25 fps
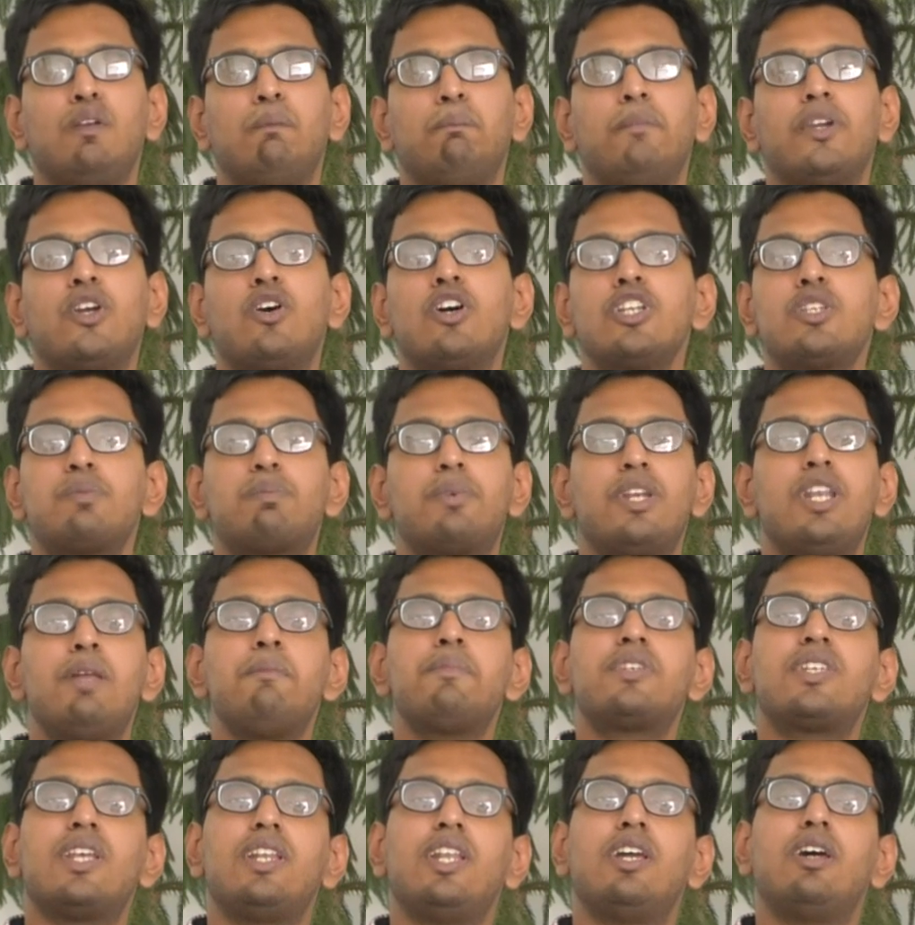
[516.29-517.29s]
because
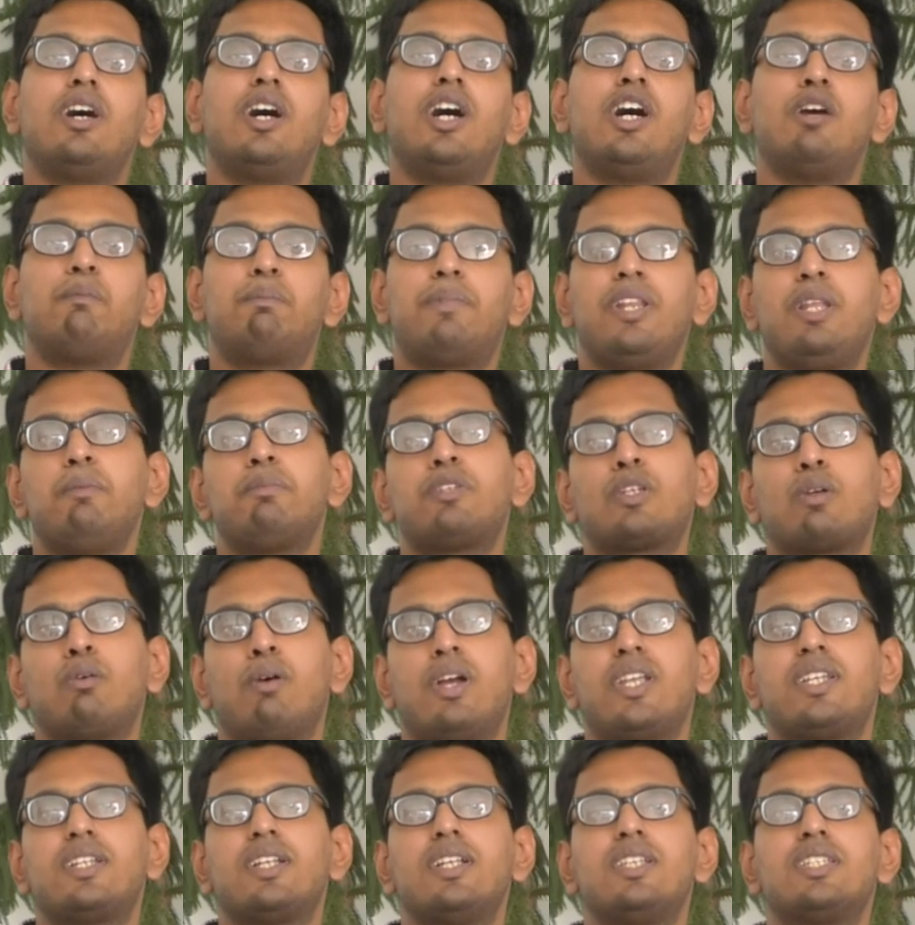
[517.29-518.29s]
prelims, prelims
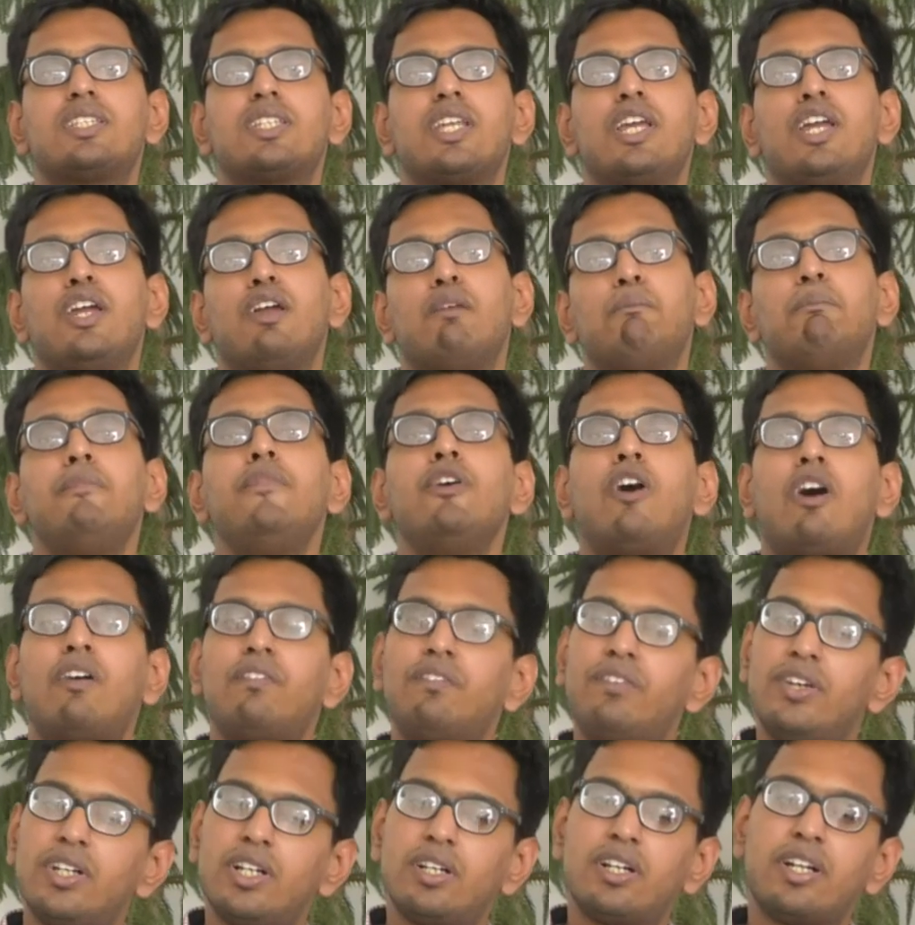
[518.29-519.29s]
questions may
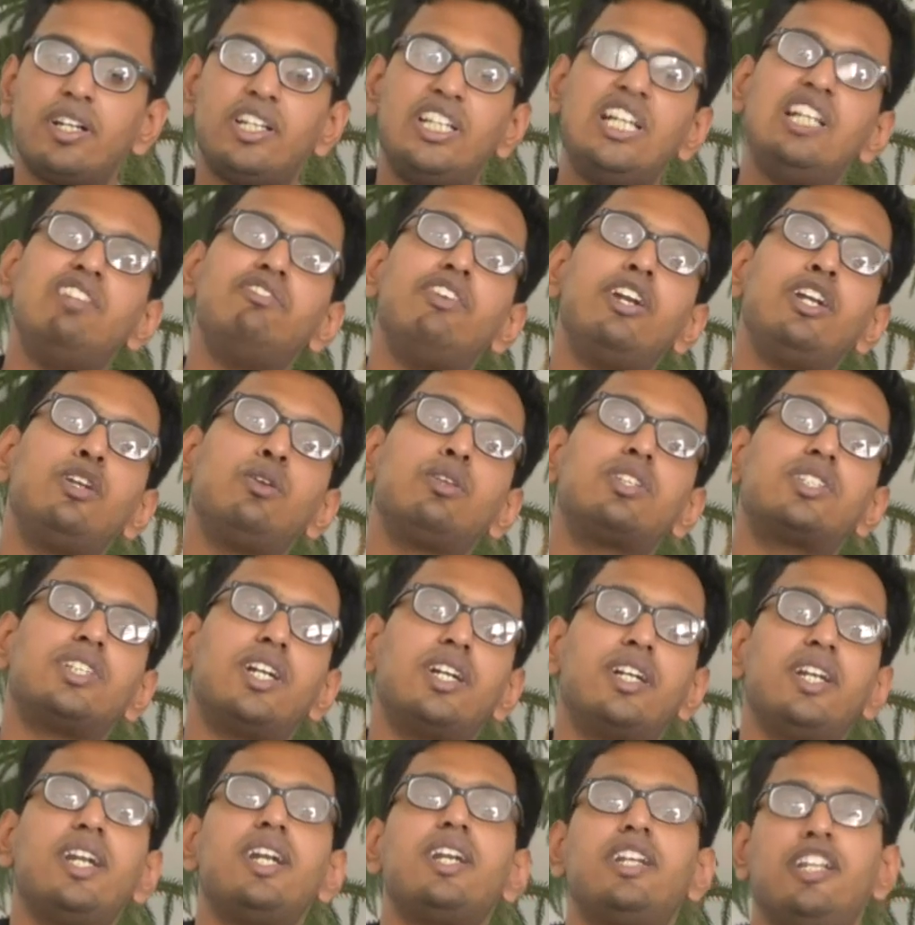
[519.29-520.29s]
often delve into
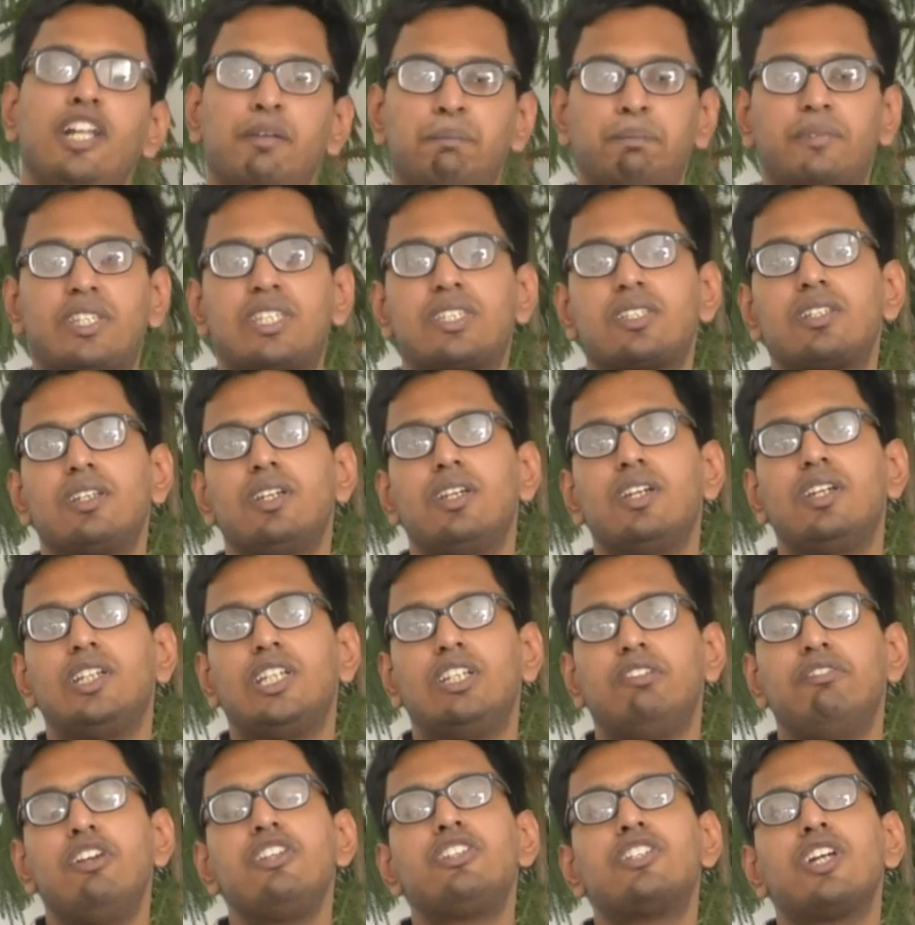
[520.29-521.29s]
certain depths
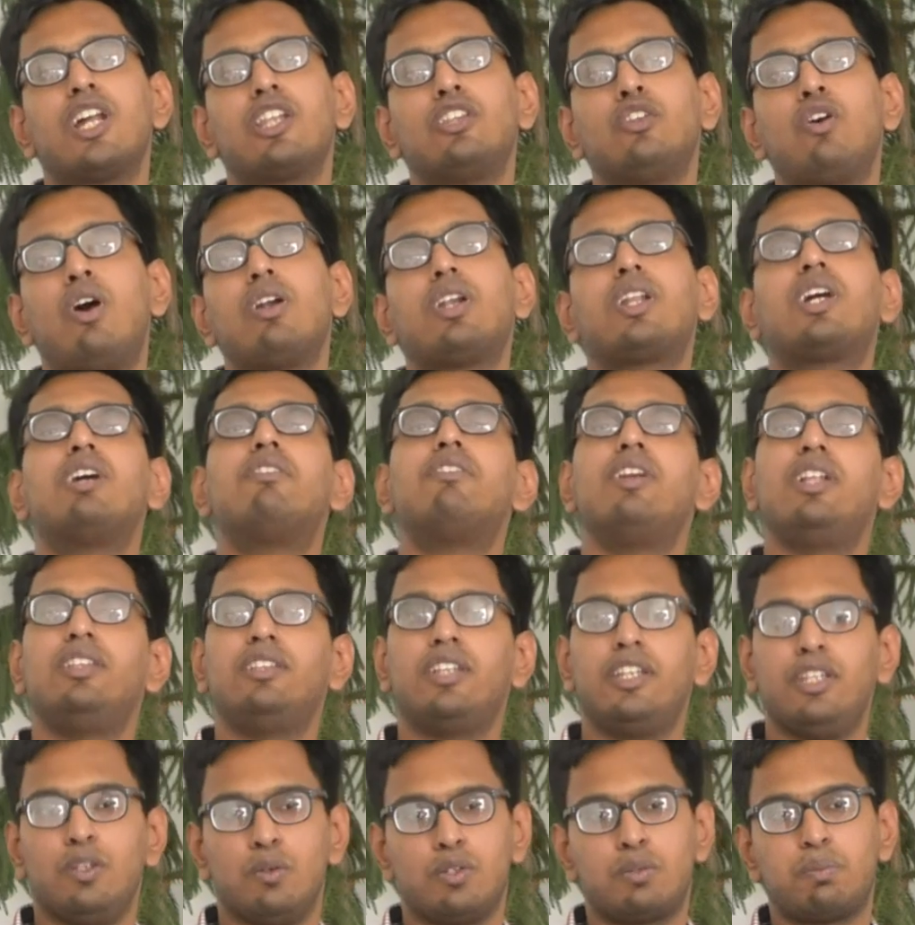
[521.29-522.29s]
which are not covered in
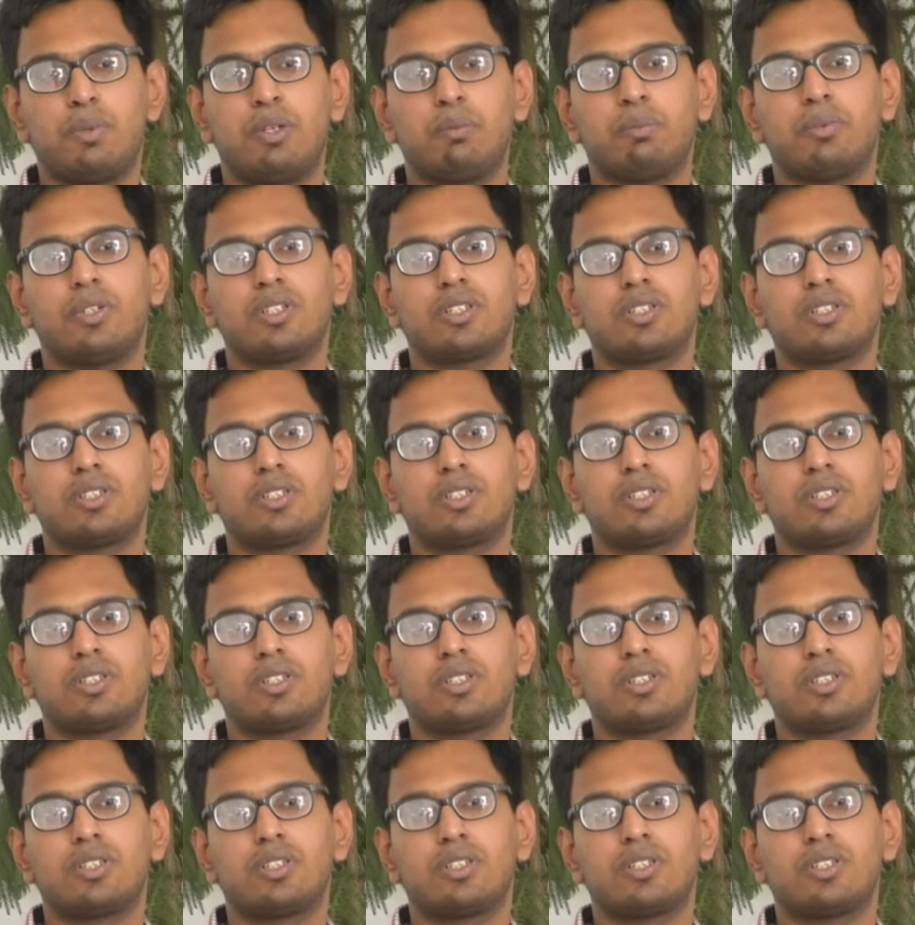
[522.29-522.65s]
the newspaper.